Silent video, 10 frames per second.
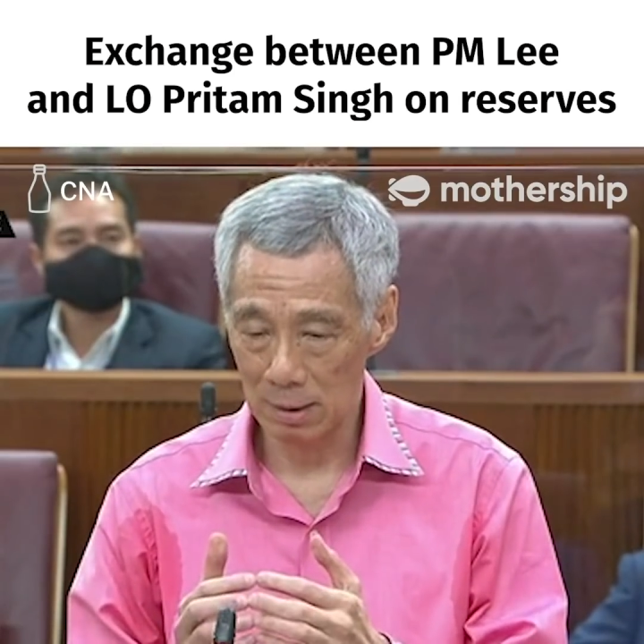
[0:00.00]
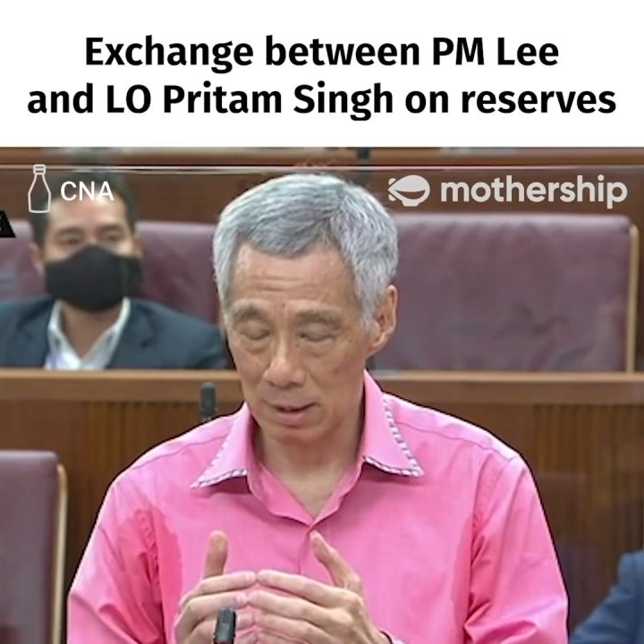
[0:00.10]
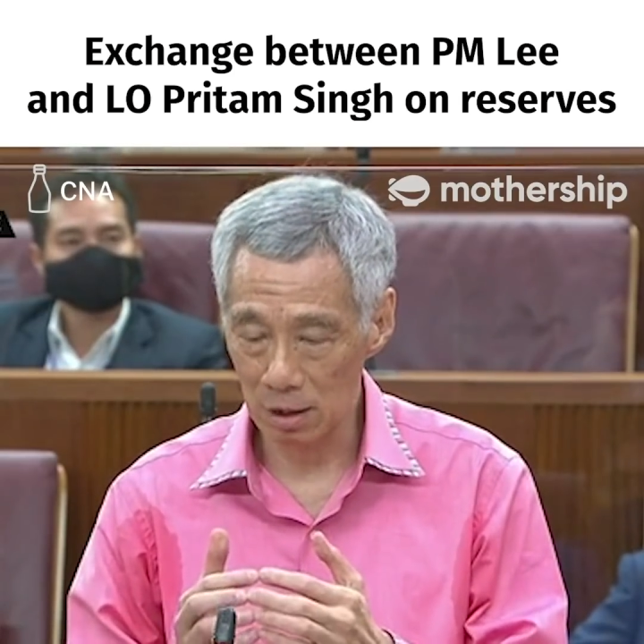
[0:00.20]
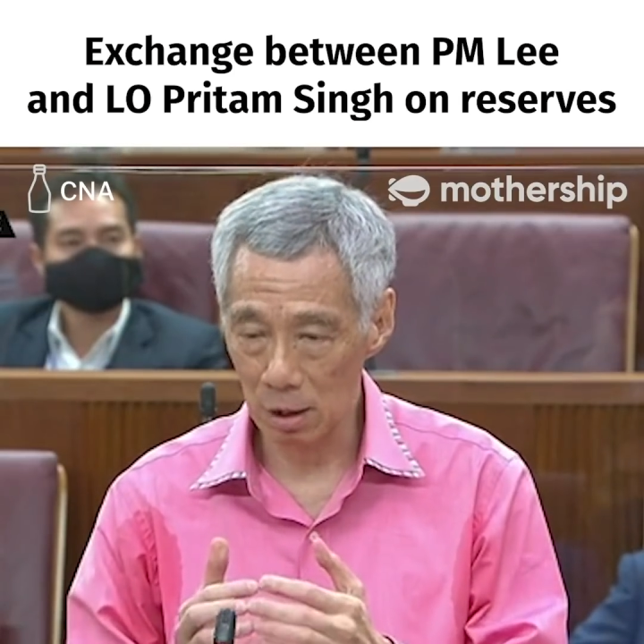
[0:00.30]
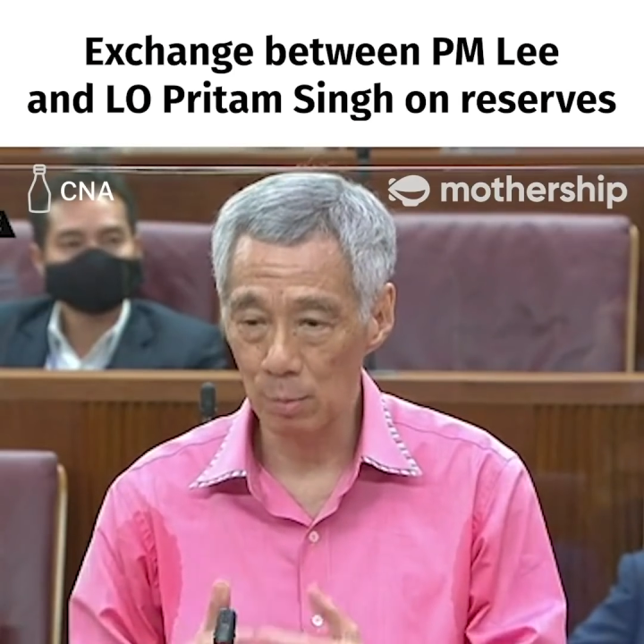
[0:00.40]

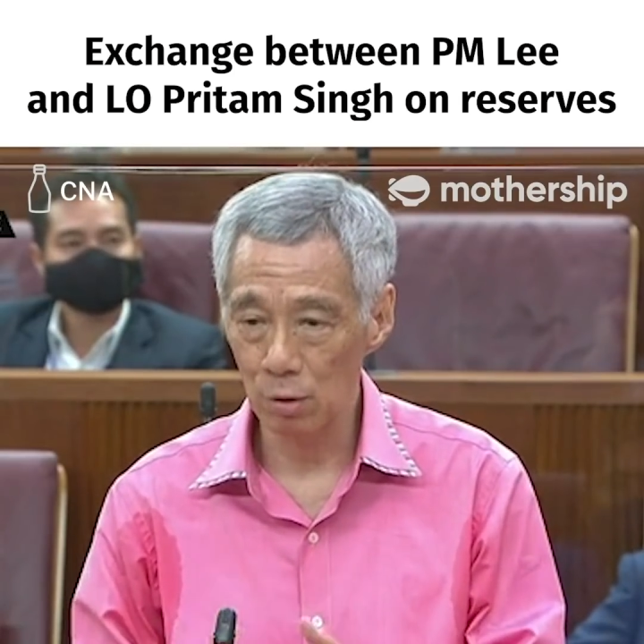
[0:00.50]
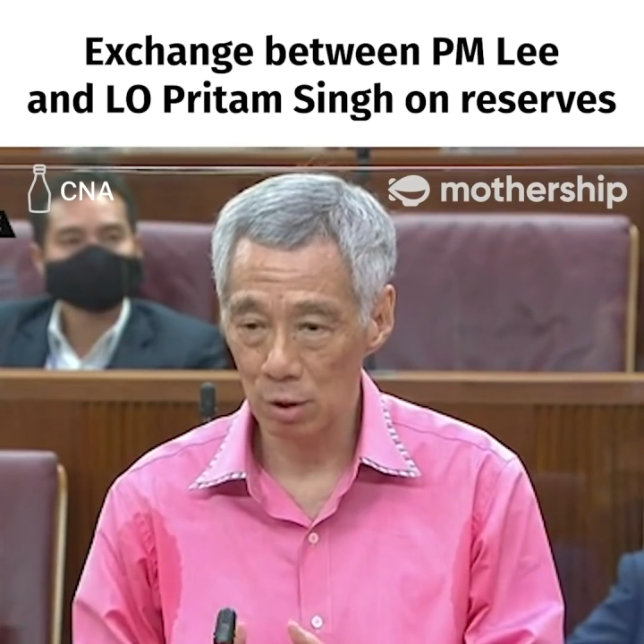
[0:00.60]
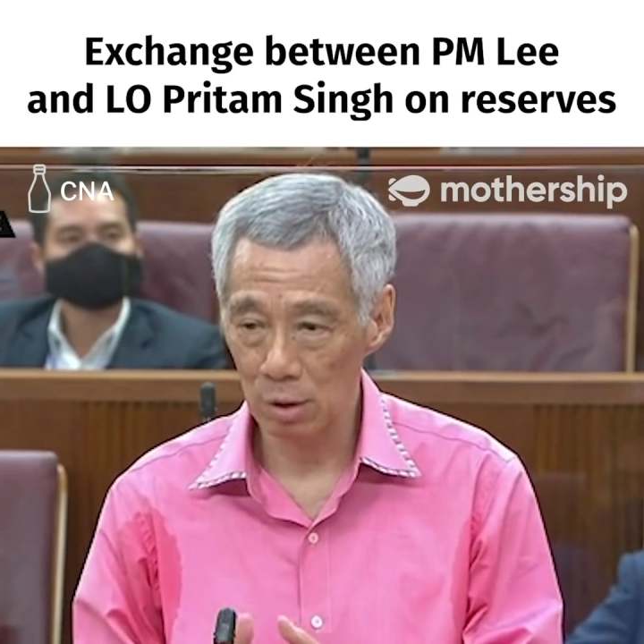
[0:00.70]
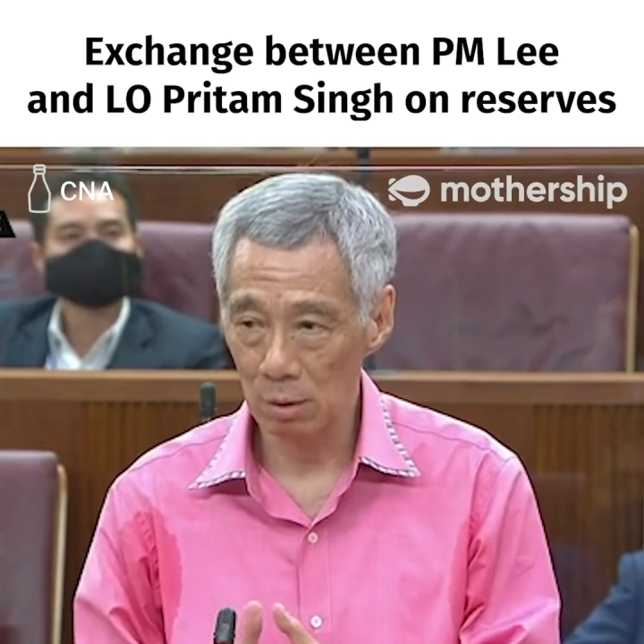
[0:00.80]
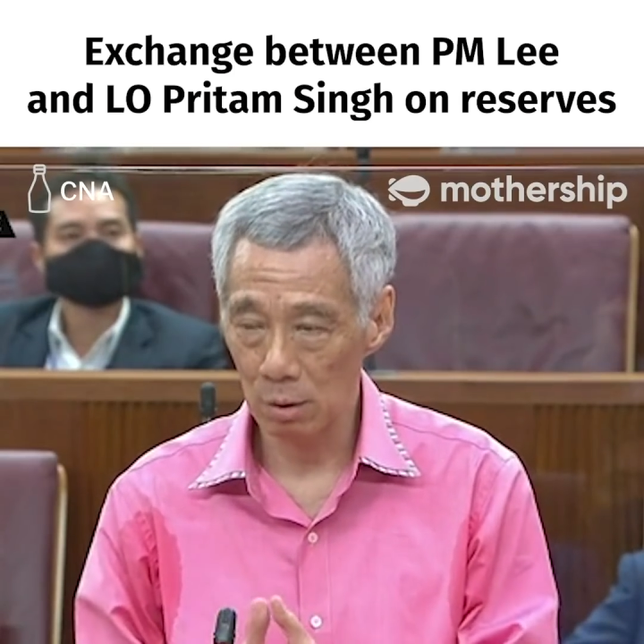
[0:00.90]

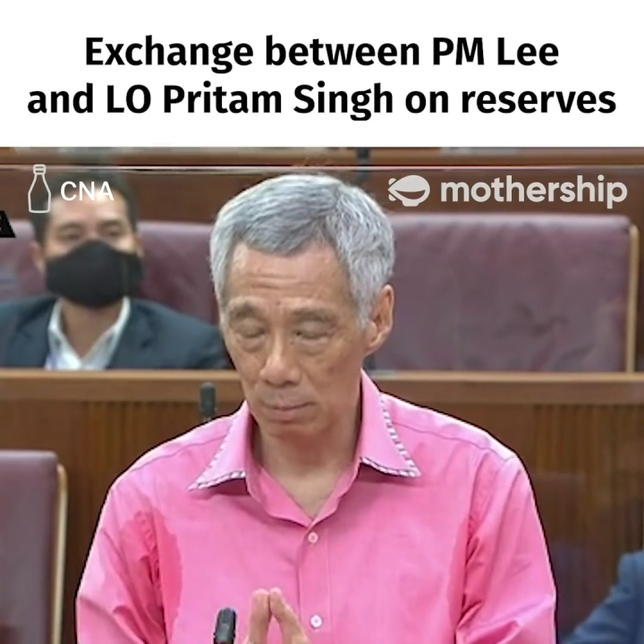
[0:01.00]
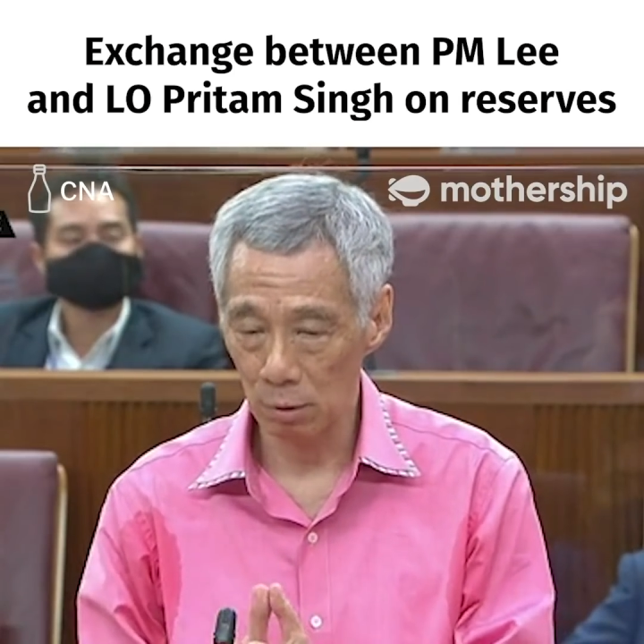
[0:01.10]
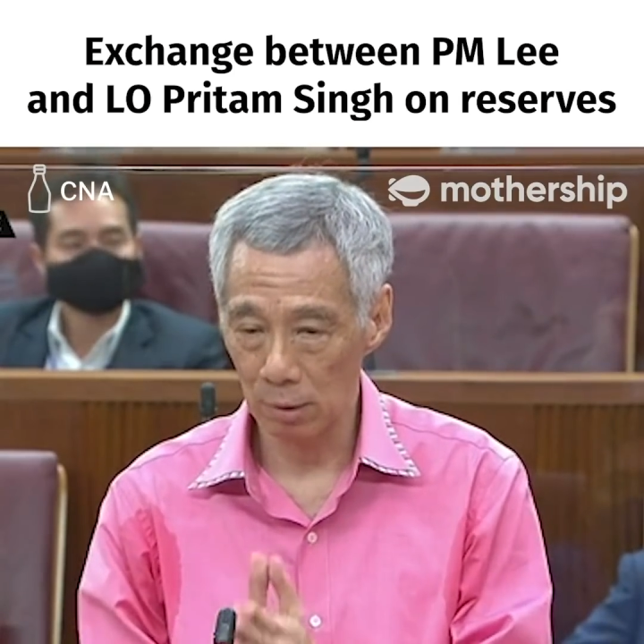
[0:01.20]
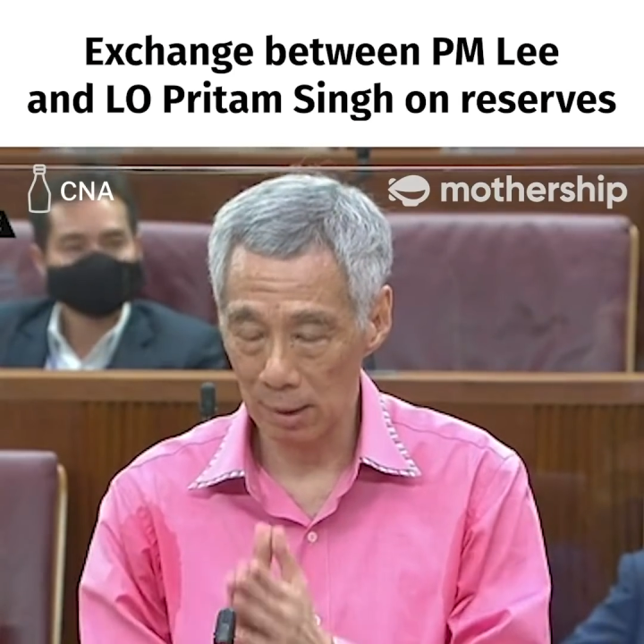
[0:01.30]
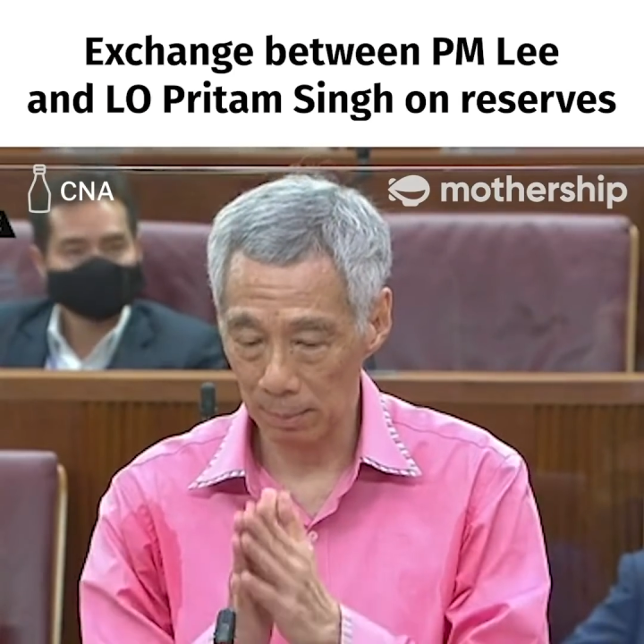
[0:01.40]
distribution
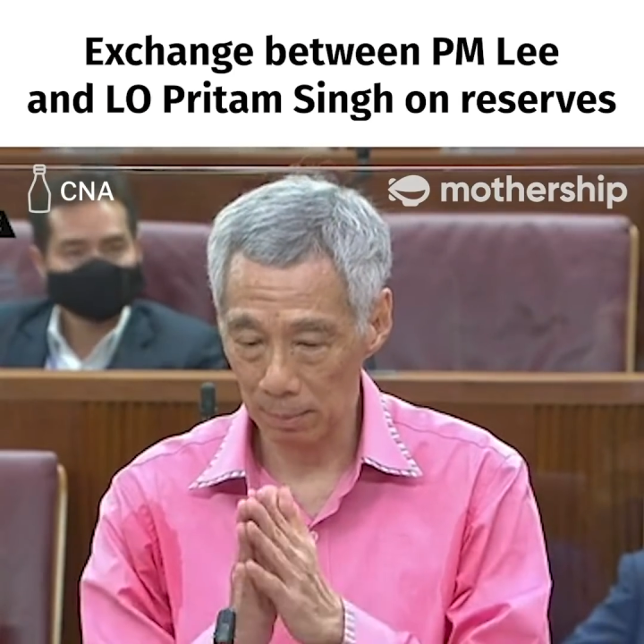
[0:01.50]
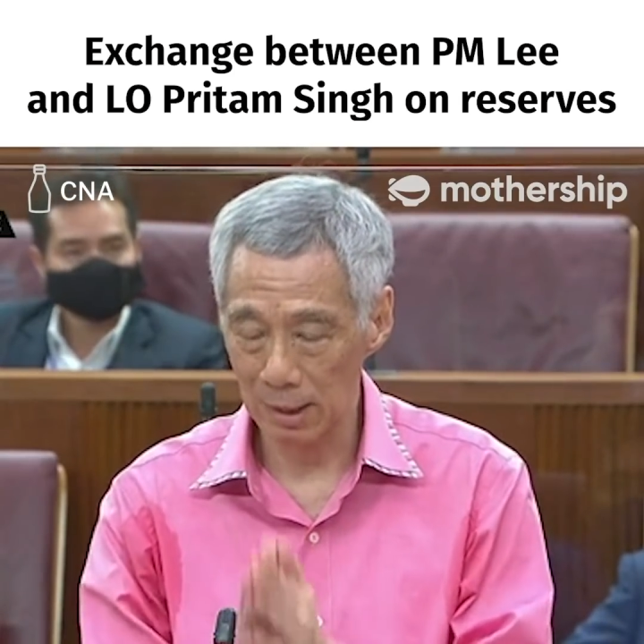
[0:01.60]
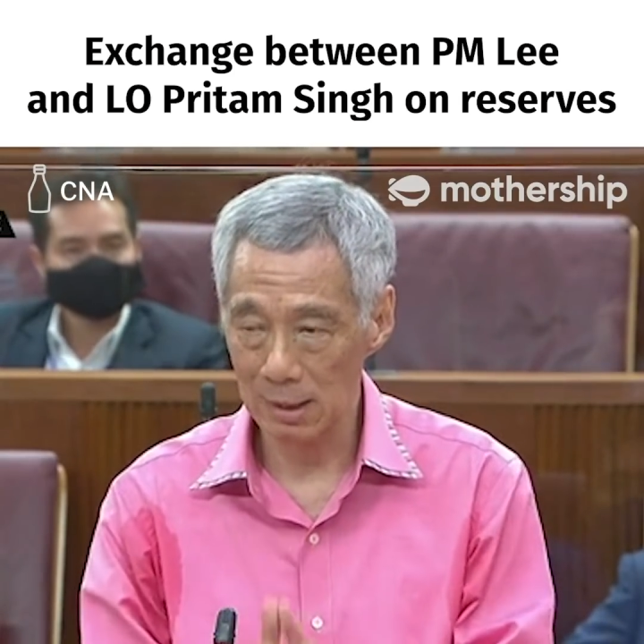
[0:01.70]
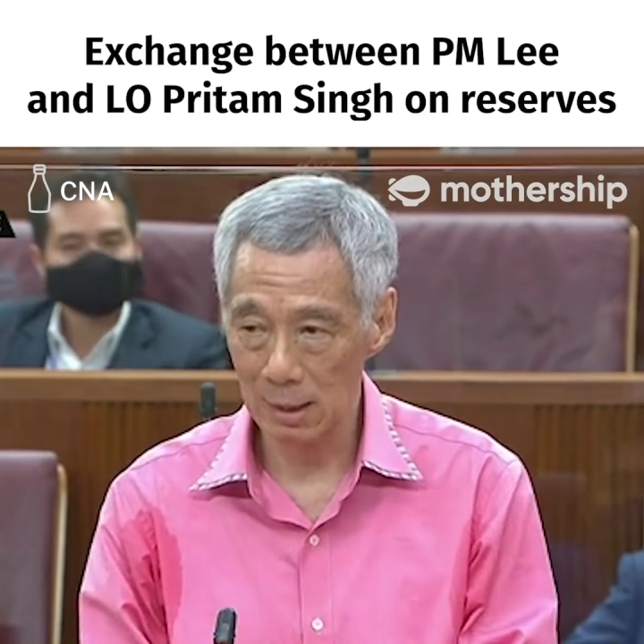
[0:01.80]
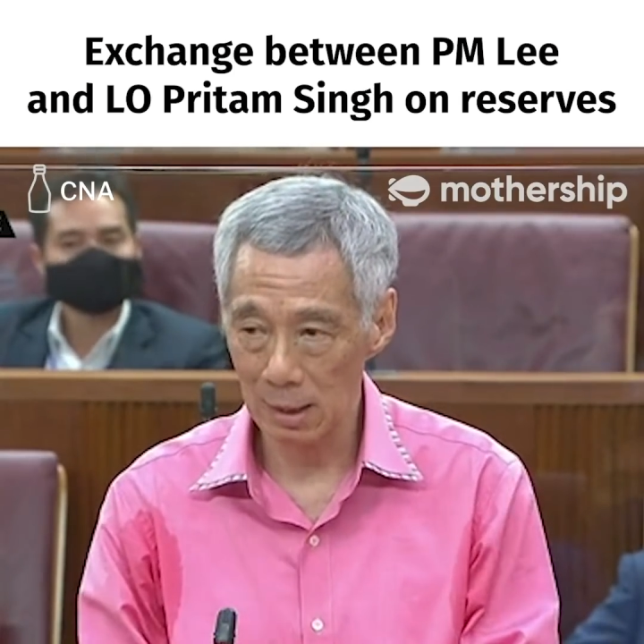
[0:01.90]
between the
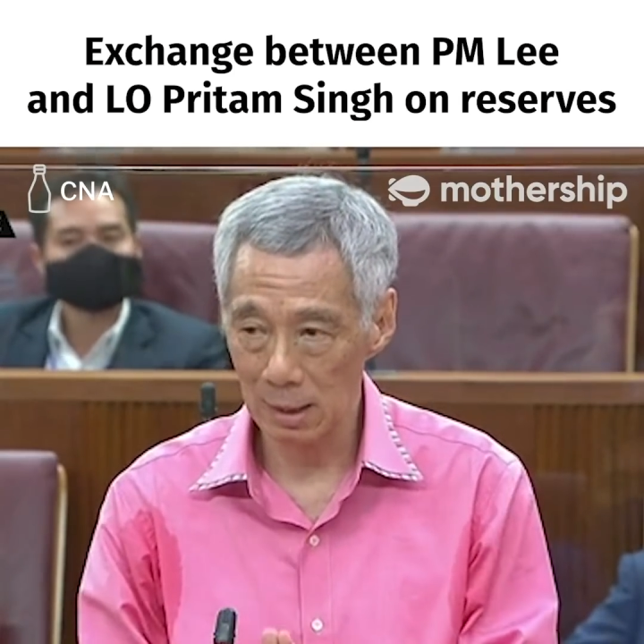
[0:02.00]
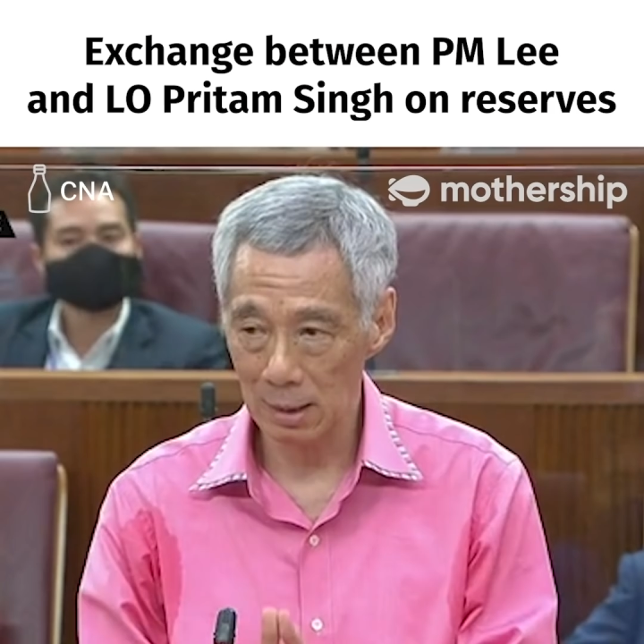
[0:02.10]
present